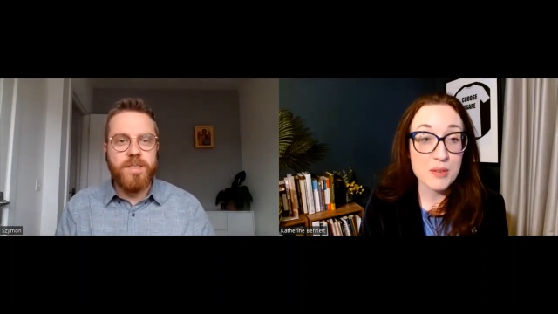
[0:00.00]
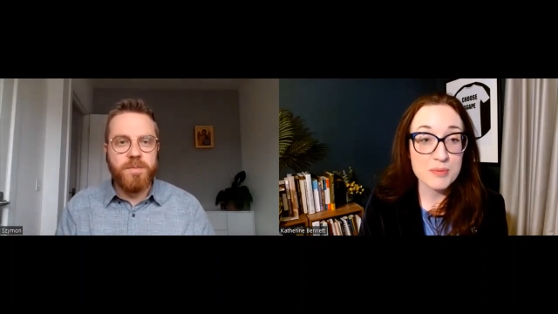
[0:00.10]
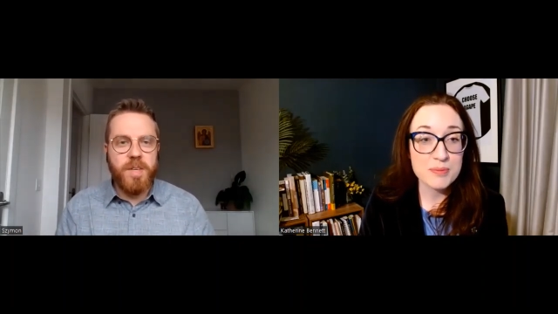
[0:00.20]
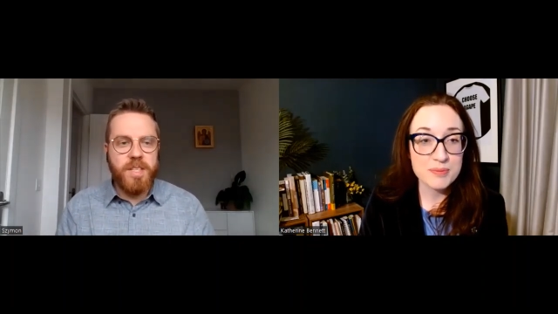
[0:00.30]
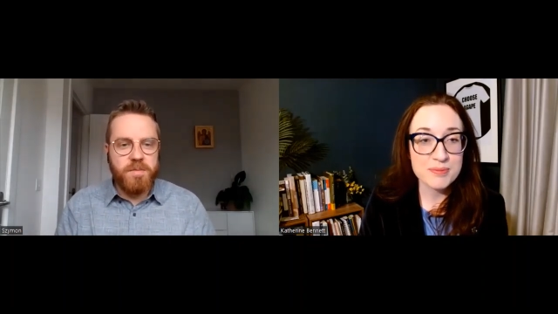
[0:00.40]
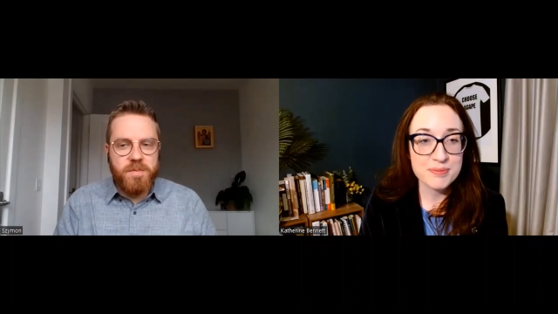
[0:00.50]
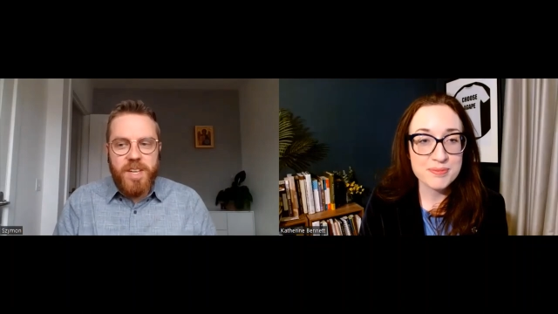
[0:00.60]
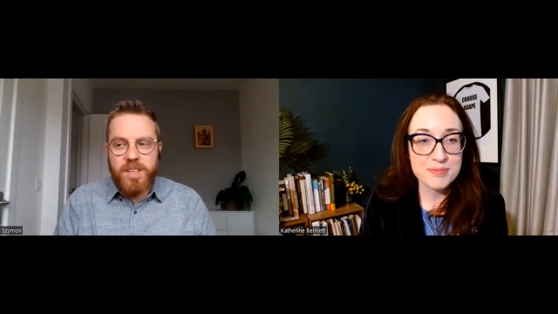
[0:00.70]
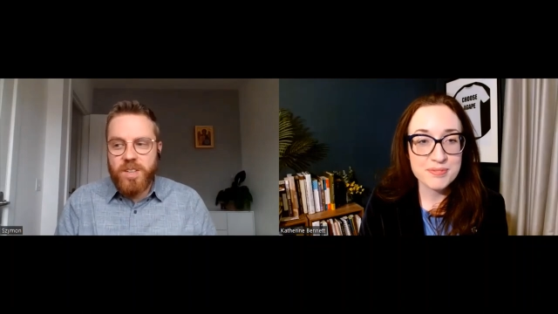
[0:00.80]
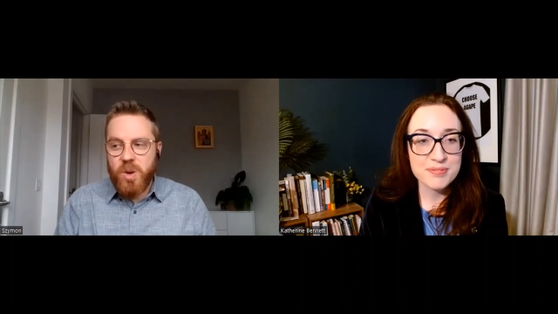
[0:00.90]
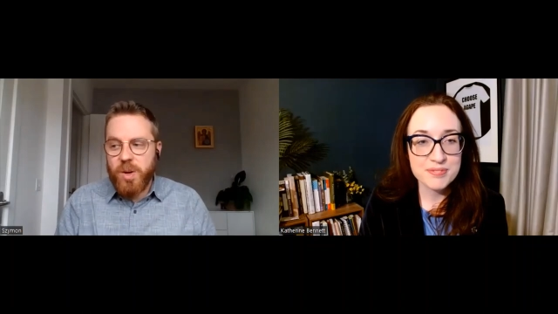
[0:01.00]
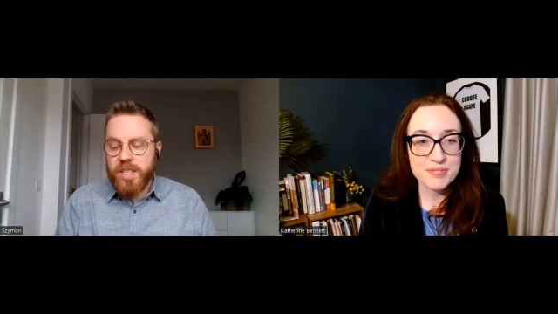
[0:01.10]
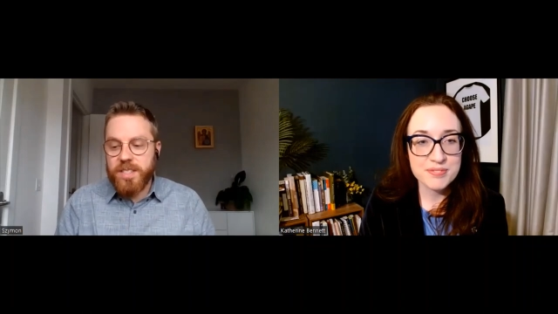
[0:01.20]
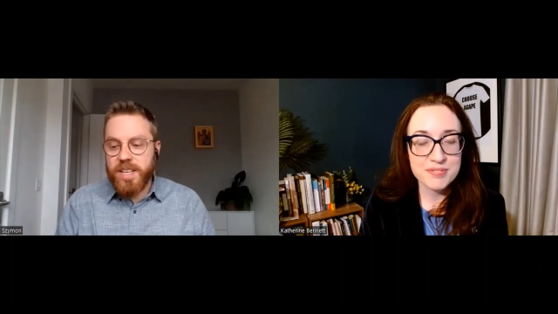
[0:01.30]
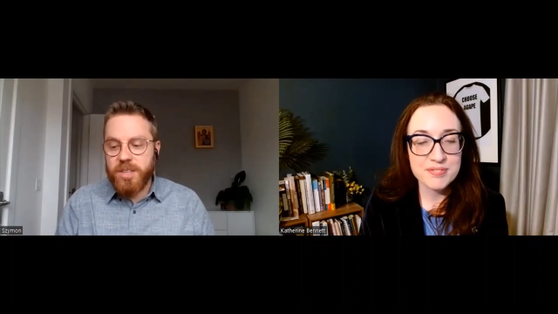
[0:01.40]
Speaker 1: when when I
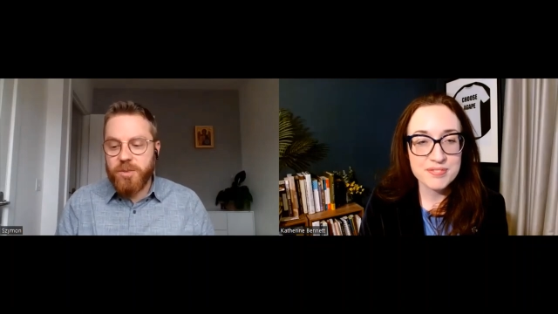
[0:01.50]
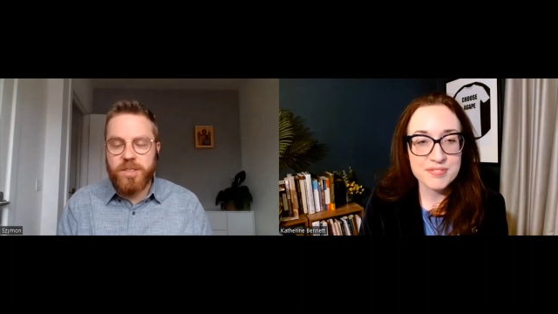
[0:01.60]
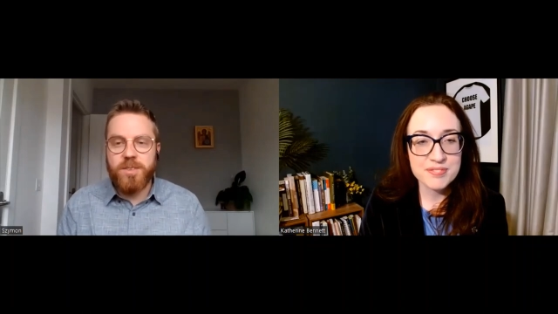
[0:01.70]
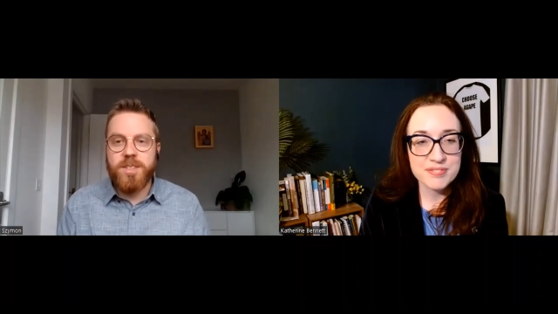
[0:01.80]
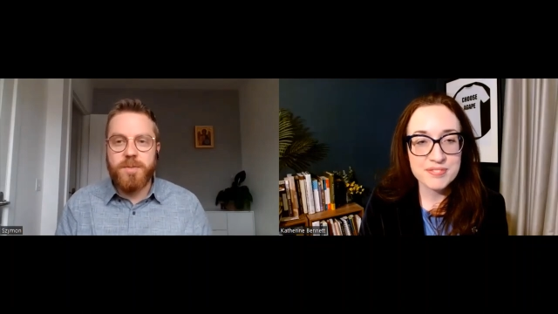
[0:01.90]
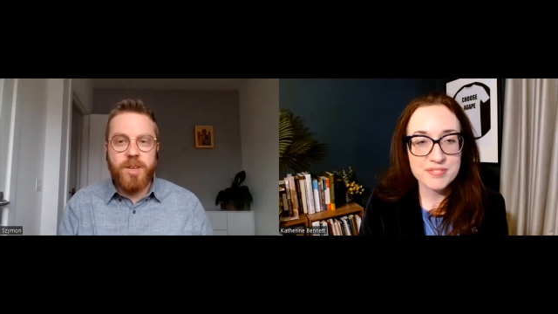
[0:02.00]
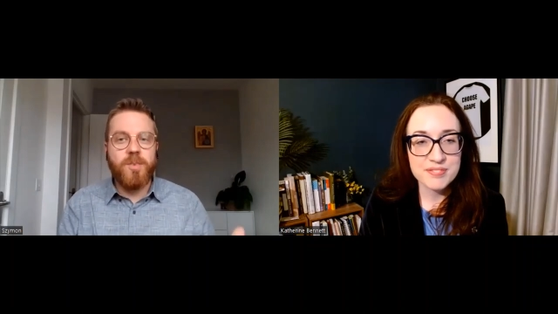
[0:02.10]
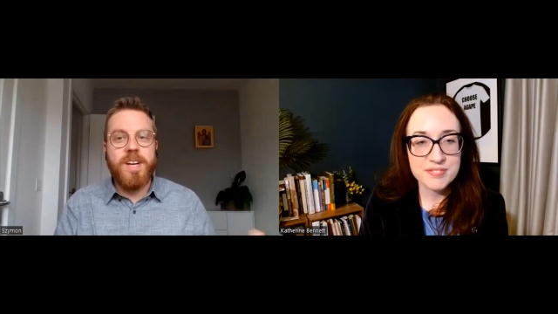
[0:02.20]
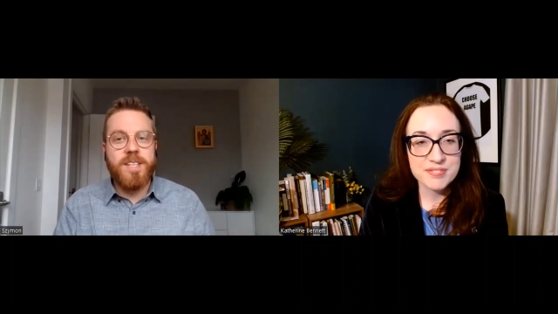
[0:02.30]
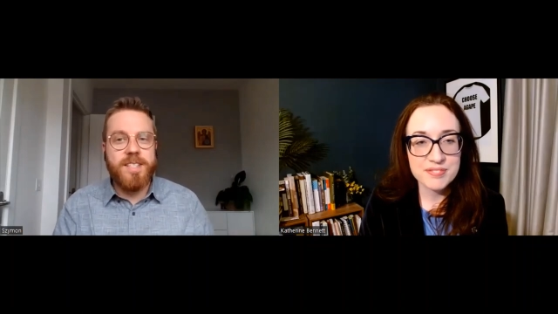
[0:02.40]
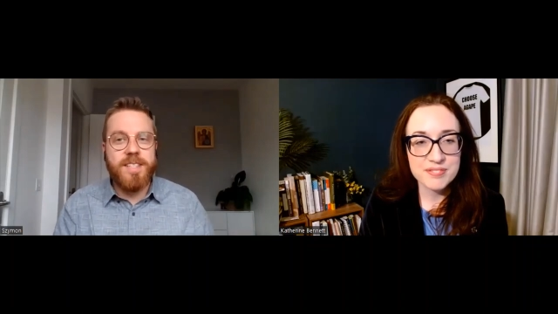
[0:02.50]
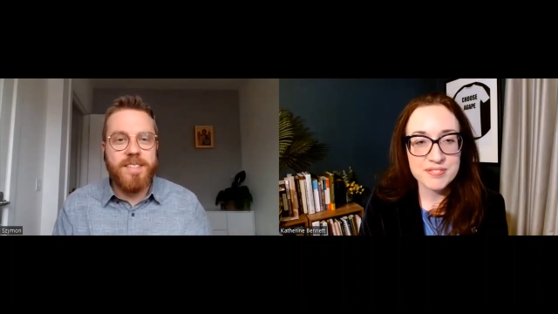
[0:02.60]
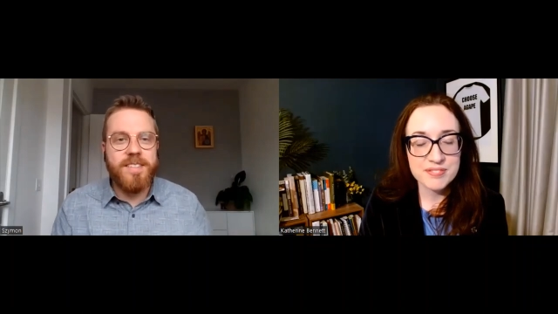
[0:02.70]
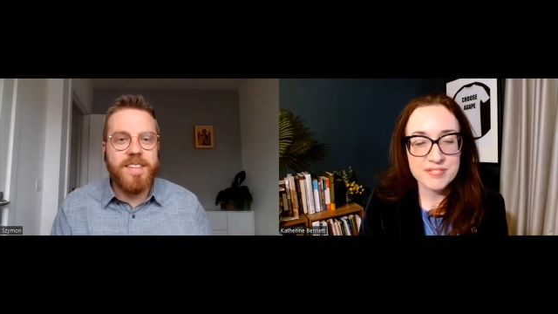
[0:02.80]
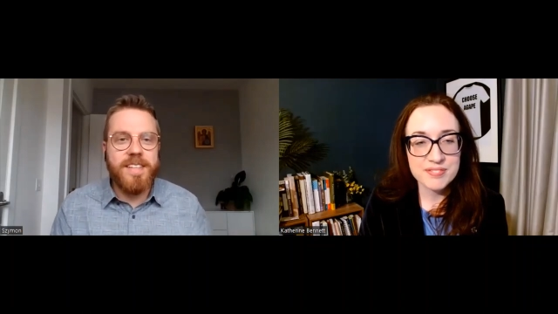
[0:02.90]
don't know, let's say during
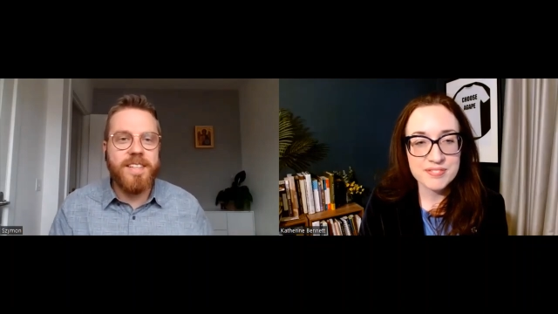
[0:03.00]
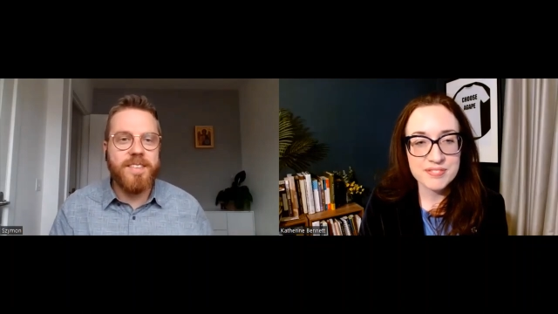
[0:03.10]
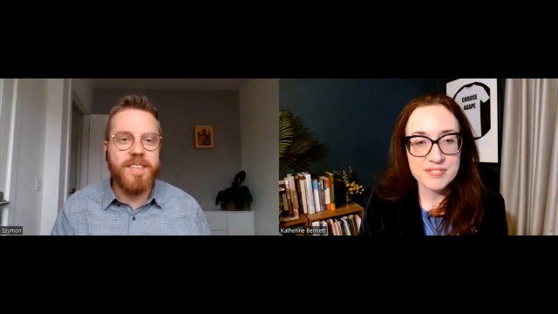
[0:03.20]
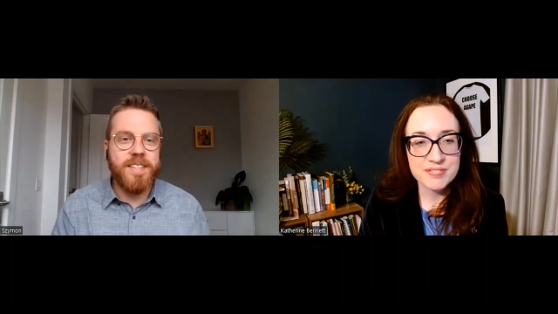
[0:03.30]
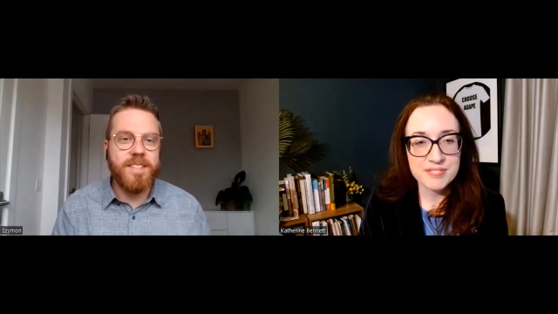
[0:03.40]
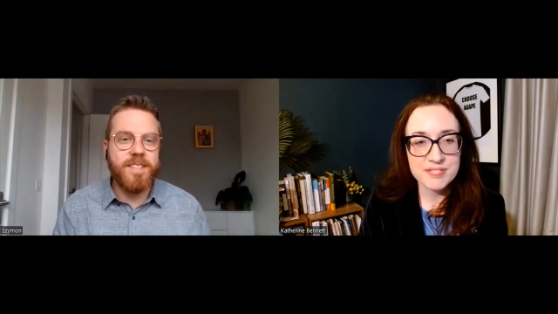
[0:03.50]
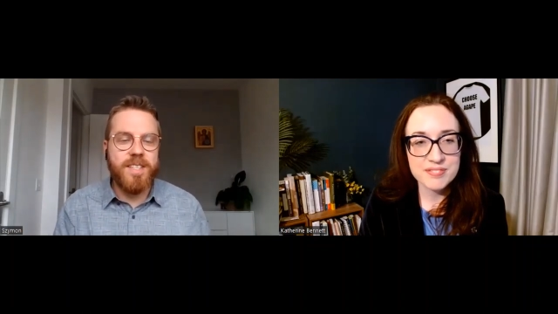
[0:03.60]
transfiguration, right?